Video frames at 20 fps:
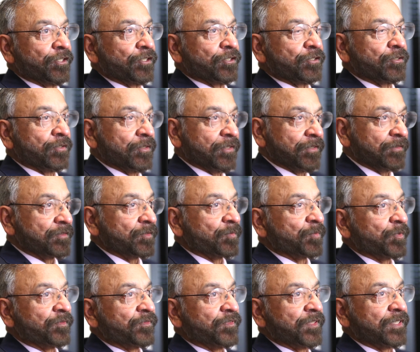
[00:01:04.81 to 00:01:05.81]
So I was a
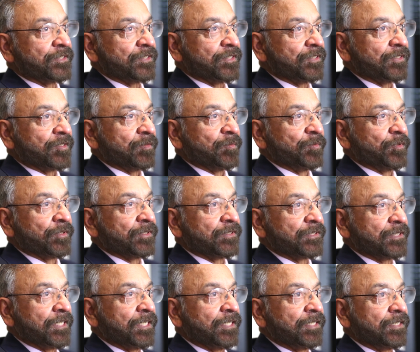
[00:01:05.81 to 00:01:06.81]
professor in computer
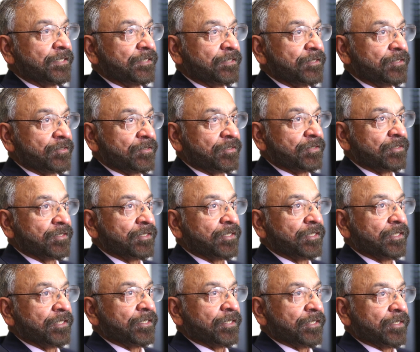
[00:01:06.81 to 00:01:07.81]
science,
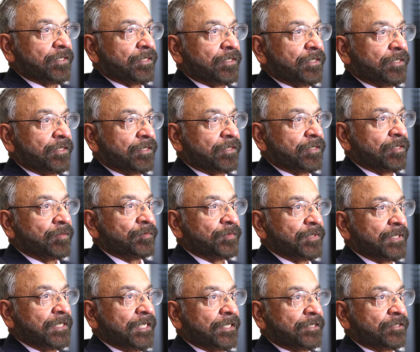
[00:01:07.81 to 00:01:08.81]
uh,
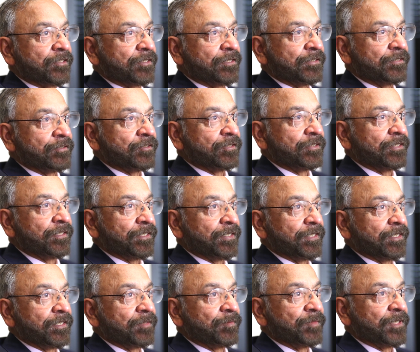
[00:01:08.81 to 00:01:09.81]
electrical engineering
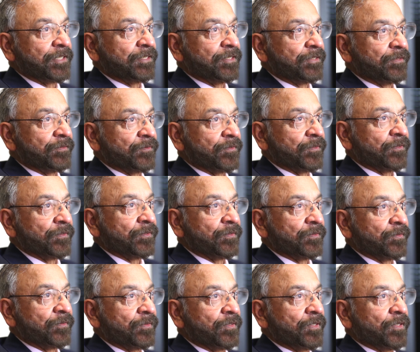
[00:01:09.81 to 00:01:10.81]
at MIT
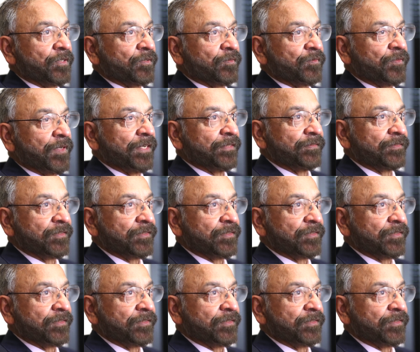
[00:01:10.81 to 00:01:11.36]
for five